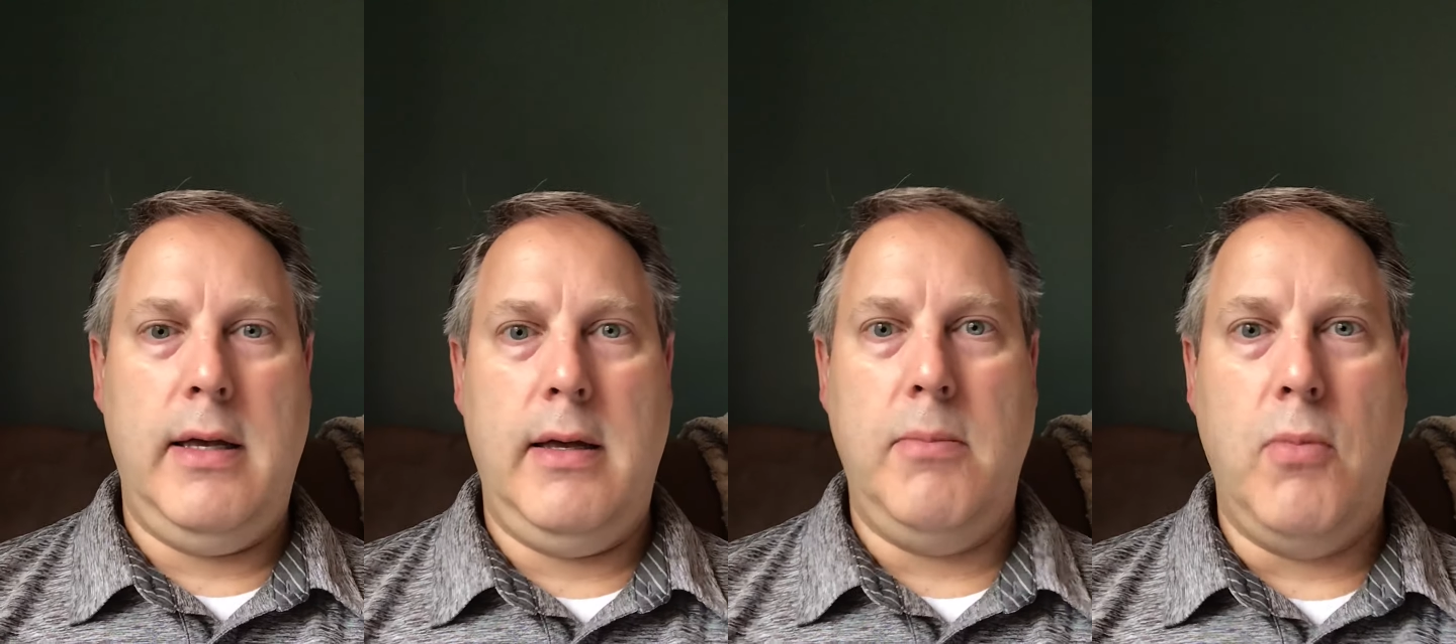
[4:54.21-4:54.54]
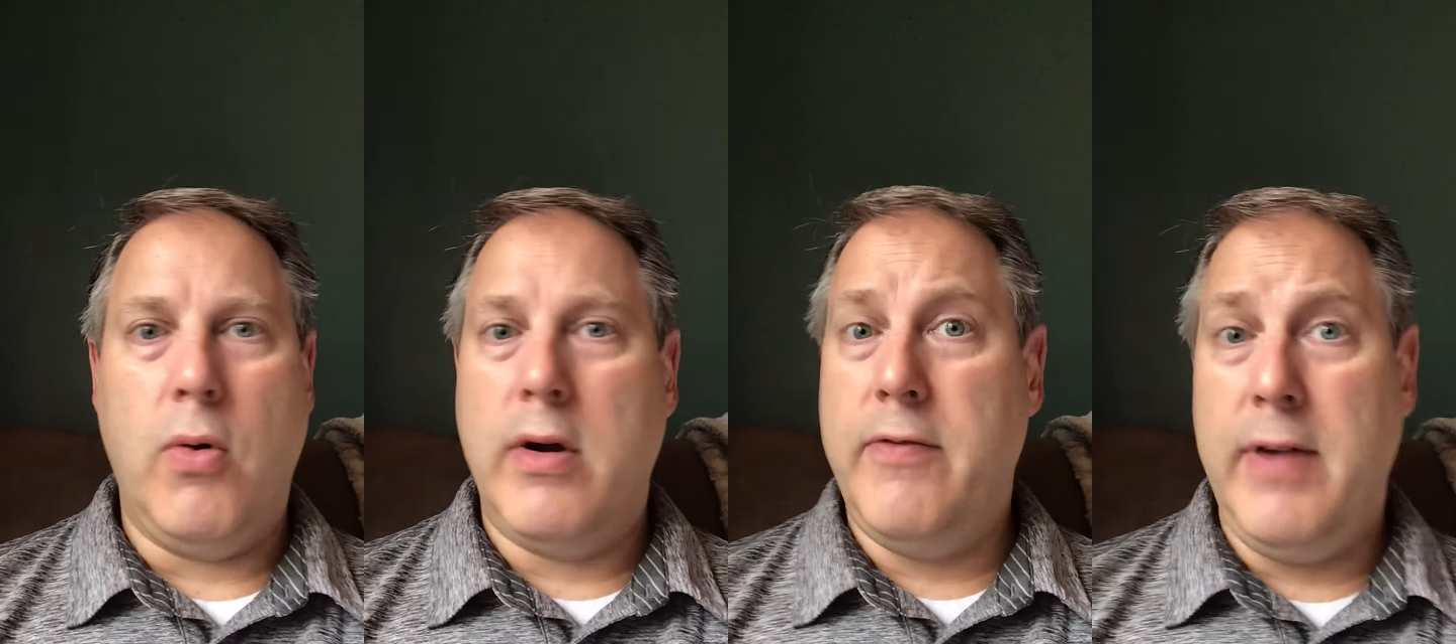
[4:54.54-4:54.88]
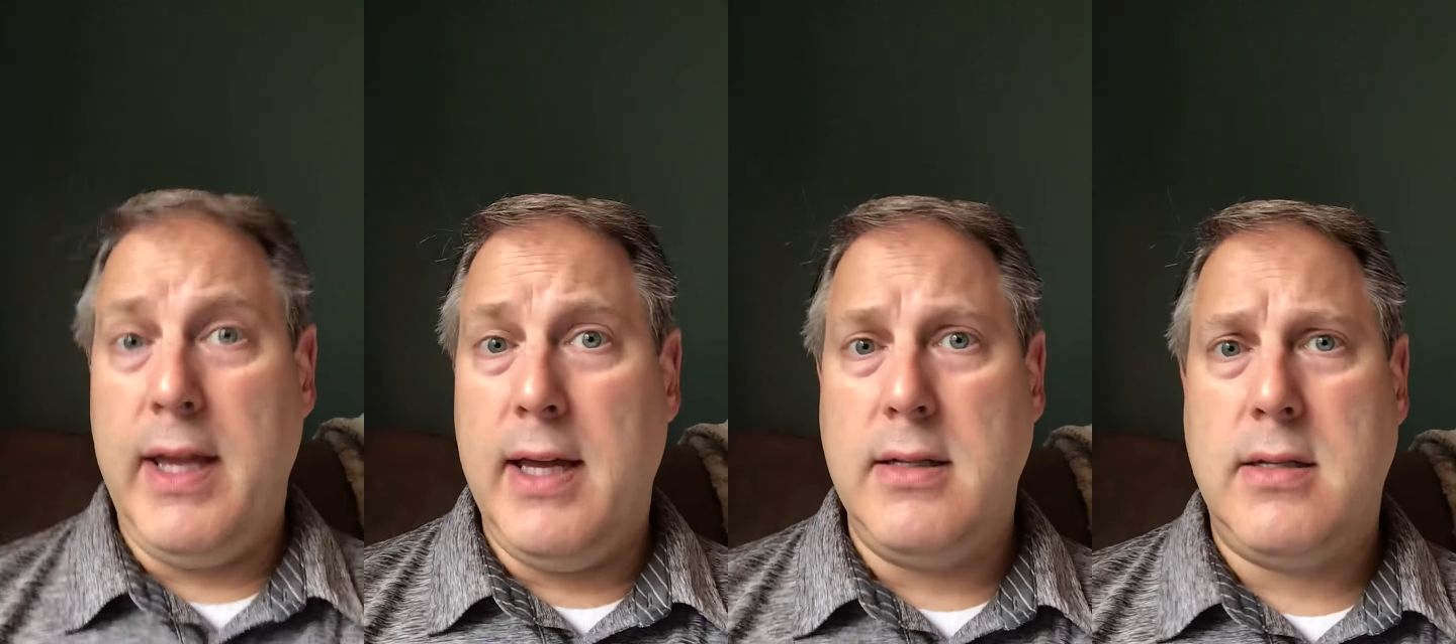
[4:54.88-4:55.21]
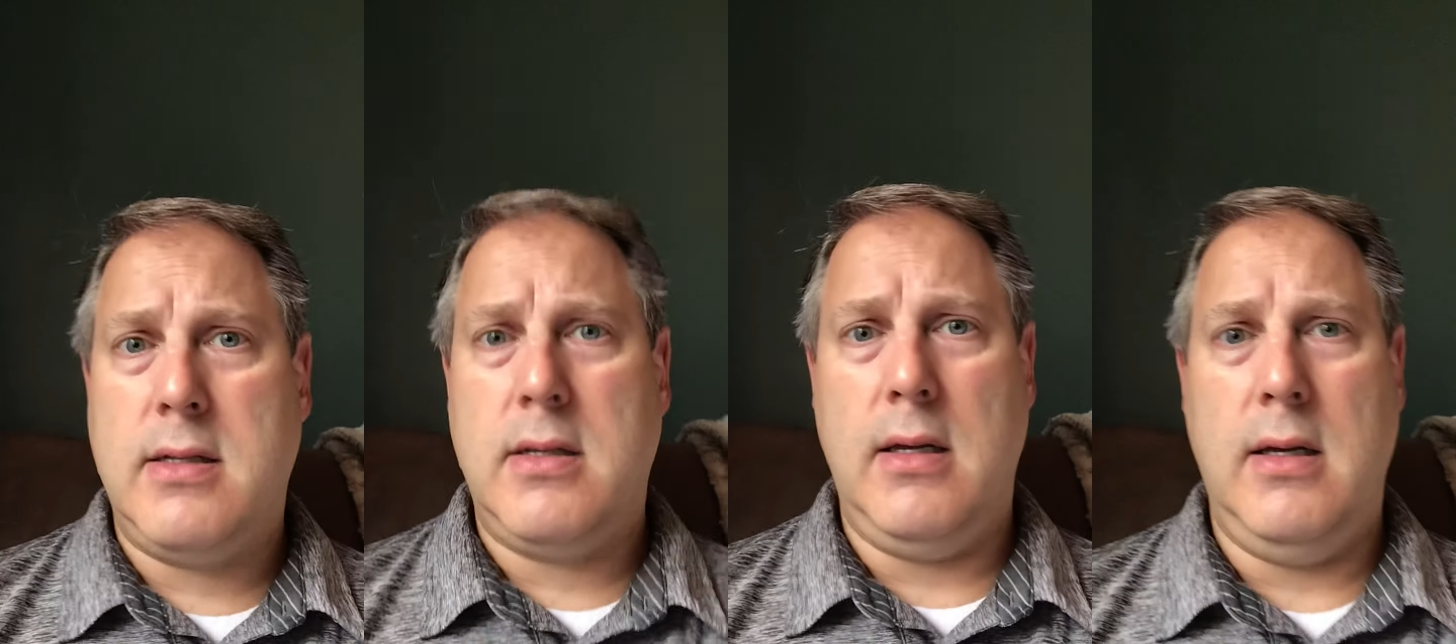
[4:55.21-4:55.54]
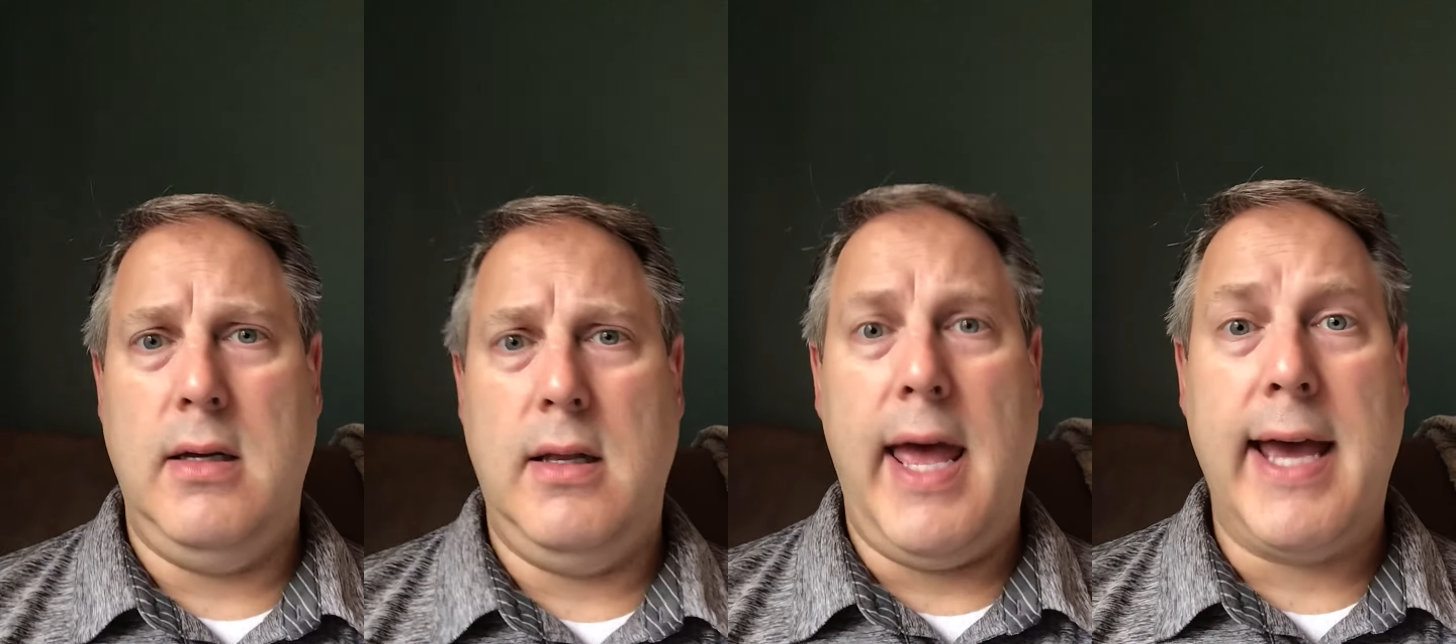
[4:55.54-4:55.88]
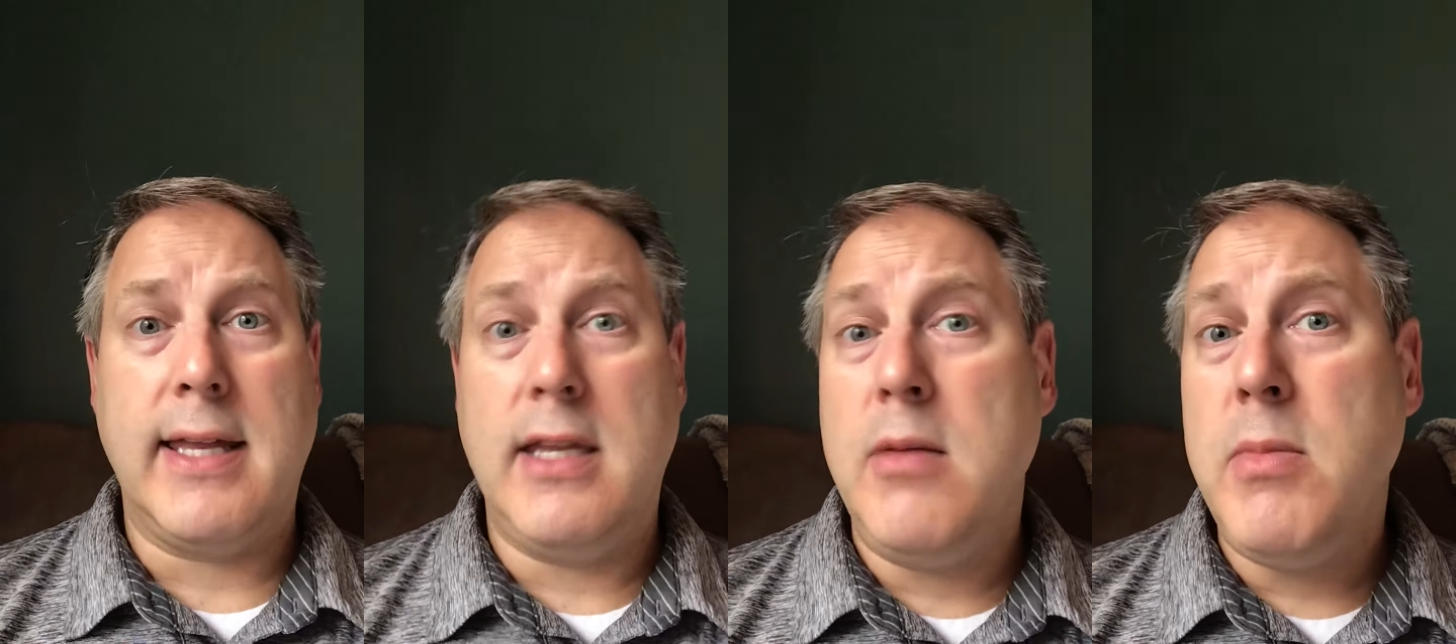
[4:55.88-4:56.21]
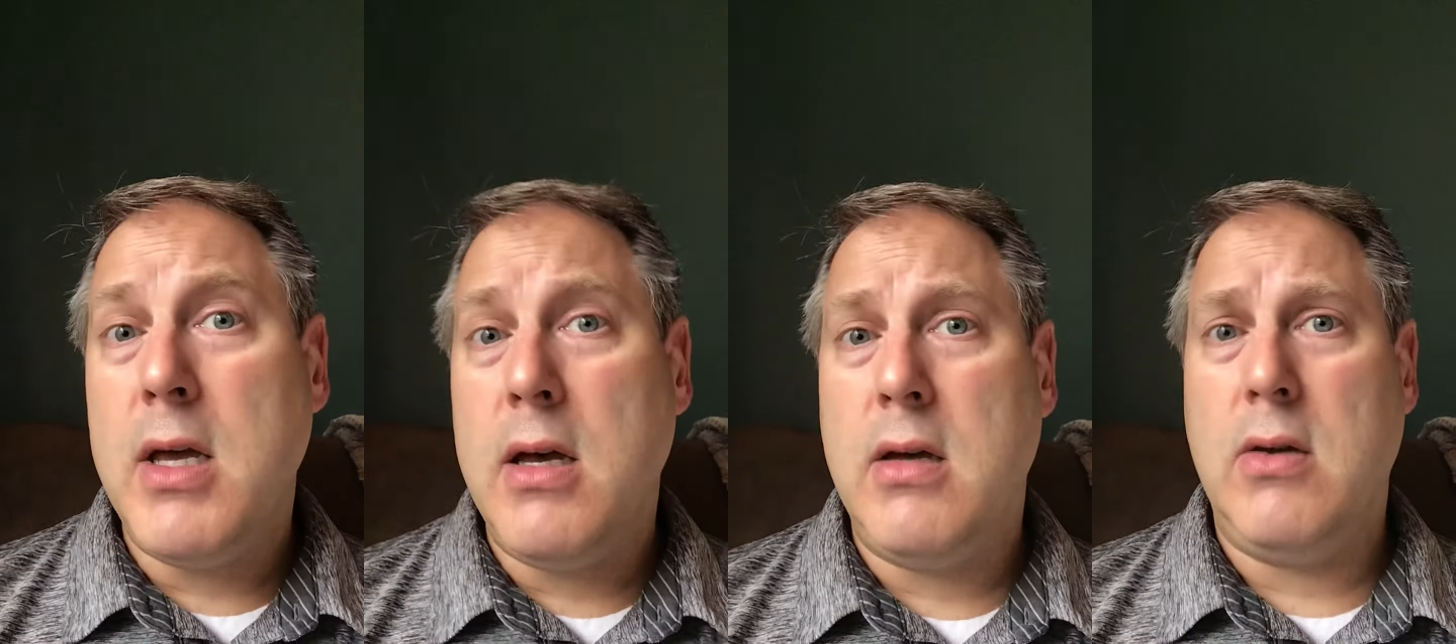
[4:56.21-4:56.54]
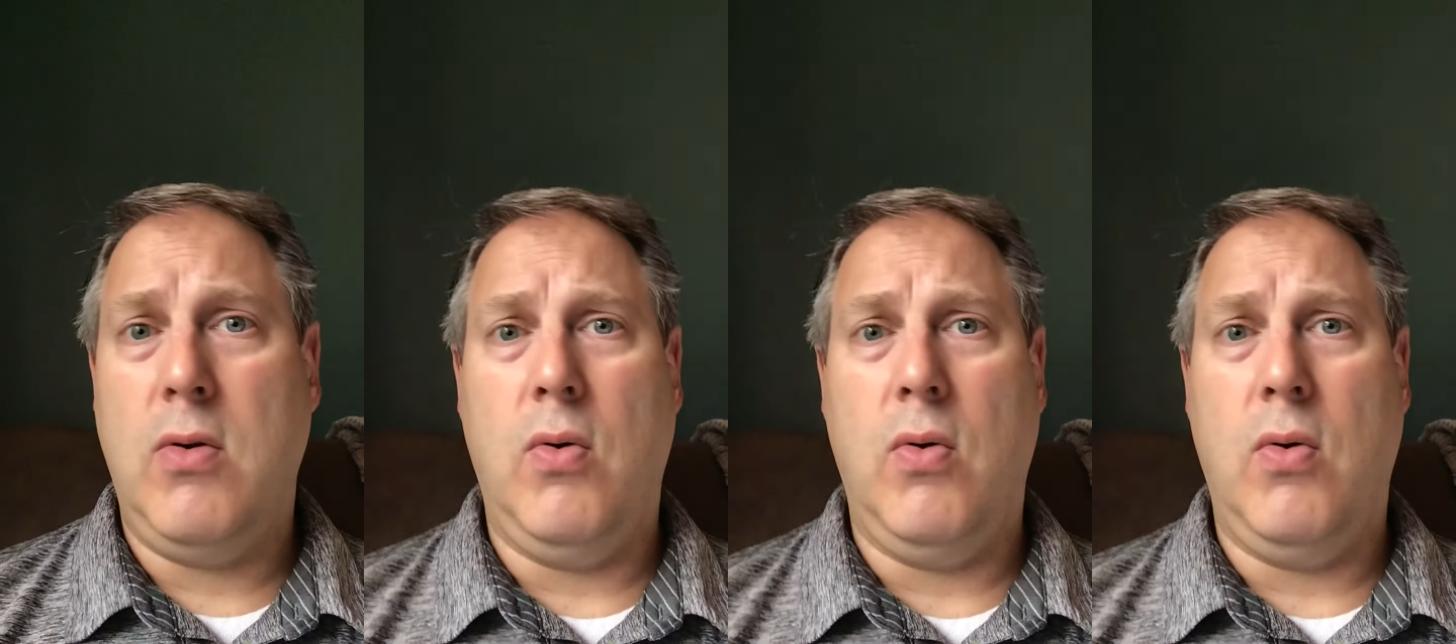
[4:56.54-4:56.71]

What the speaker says: more advanced in academia